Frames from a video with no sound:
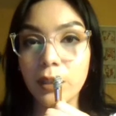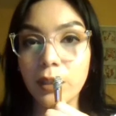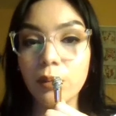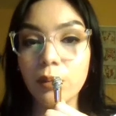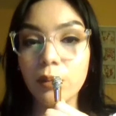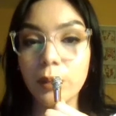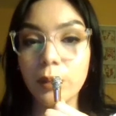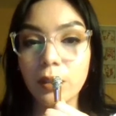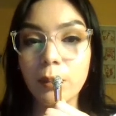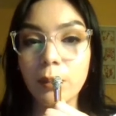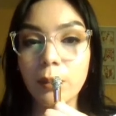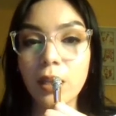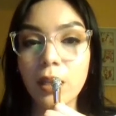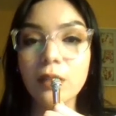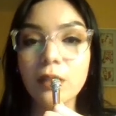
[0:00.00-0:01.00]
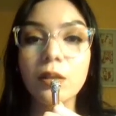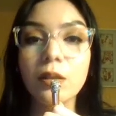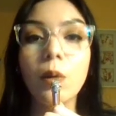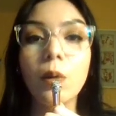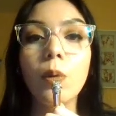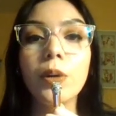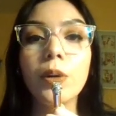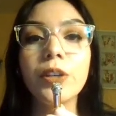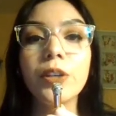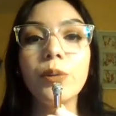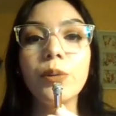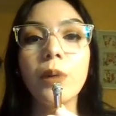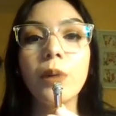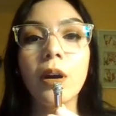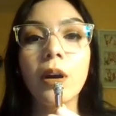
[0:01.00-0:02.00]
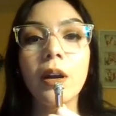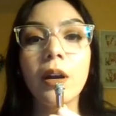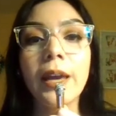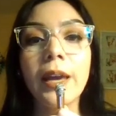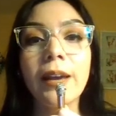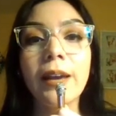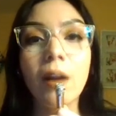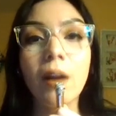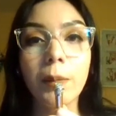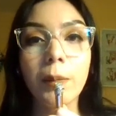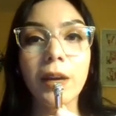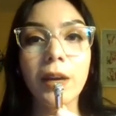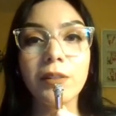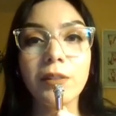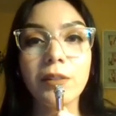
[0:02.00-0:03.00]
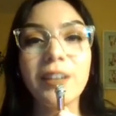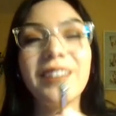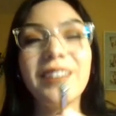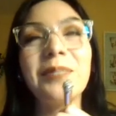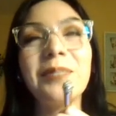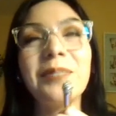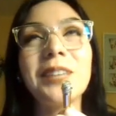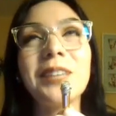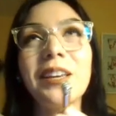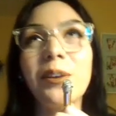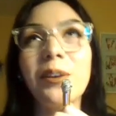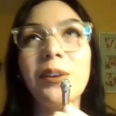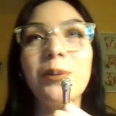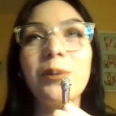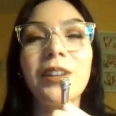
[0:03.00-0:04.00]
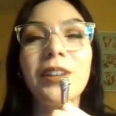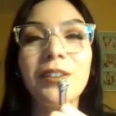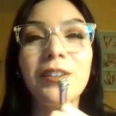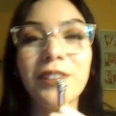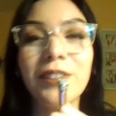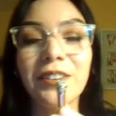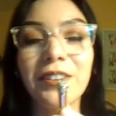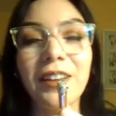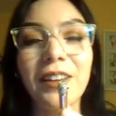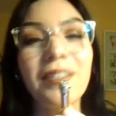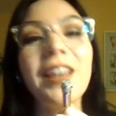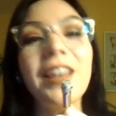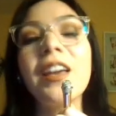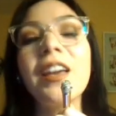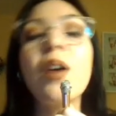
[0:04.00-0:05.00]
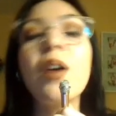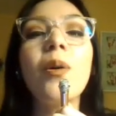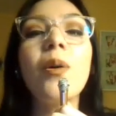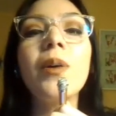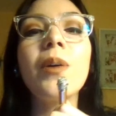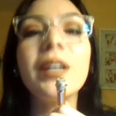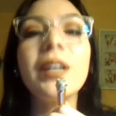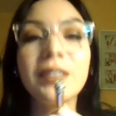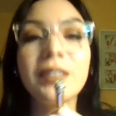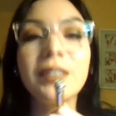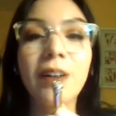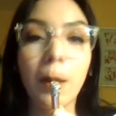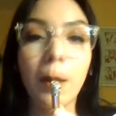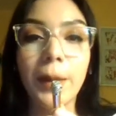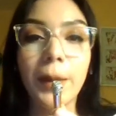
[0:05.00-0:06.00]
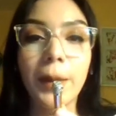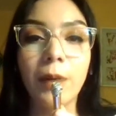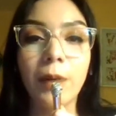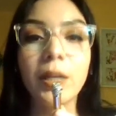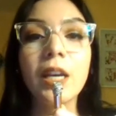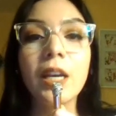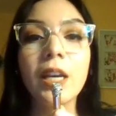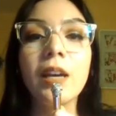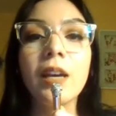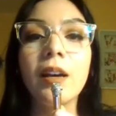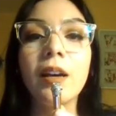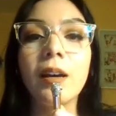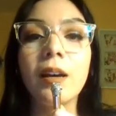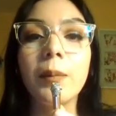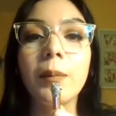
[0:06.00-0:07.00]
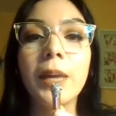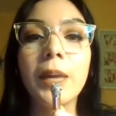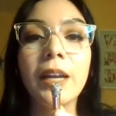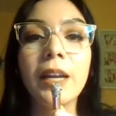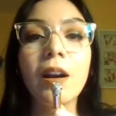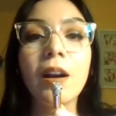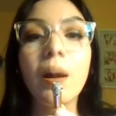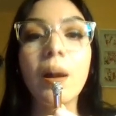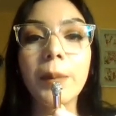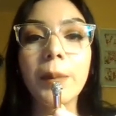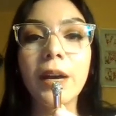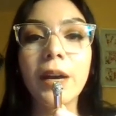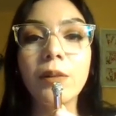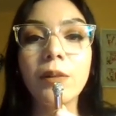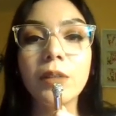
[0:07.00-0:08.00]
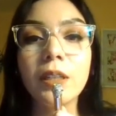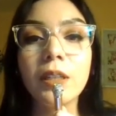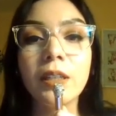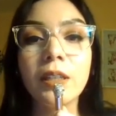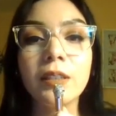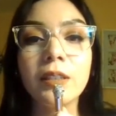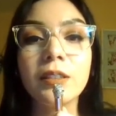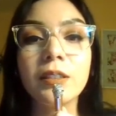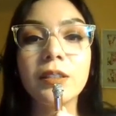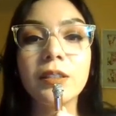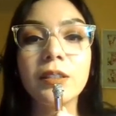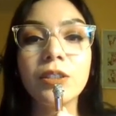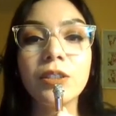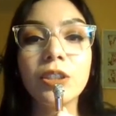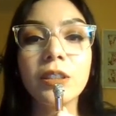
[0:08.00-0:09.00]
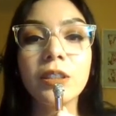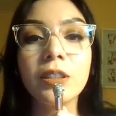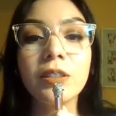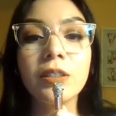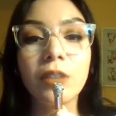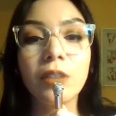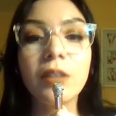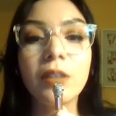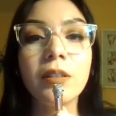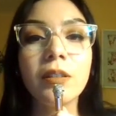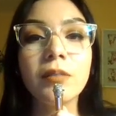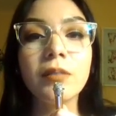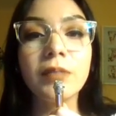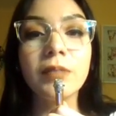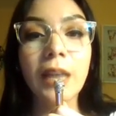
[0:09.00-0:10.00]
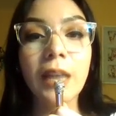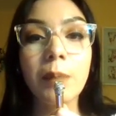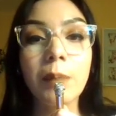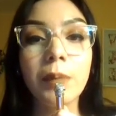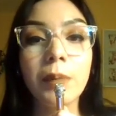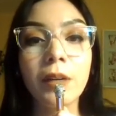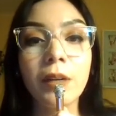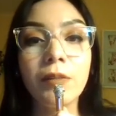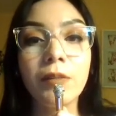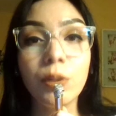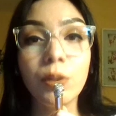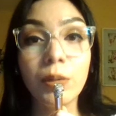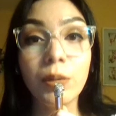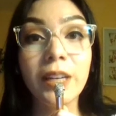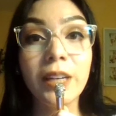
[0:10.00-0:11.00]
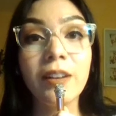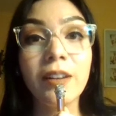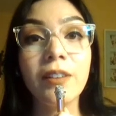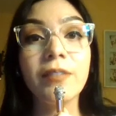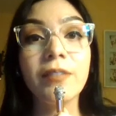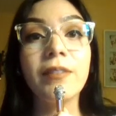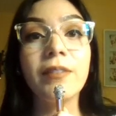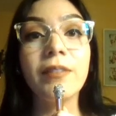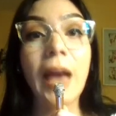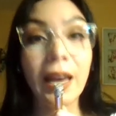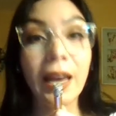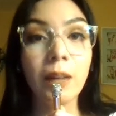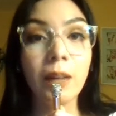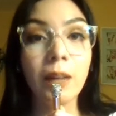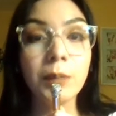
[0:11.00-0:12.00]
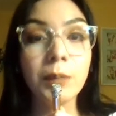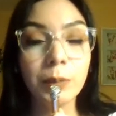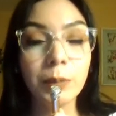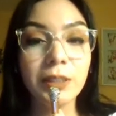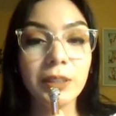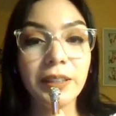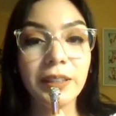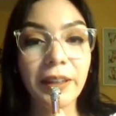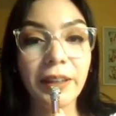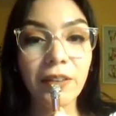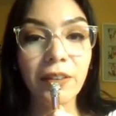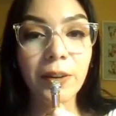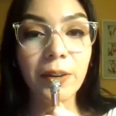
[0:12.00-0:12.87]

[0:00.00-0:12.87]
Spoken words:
building blocks, or you are a compound. And I'm saying you like if they're alive, or it's a compound. And a compound is just a certain type of unit of atoms put together.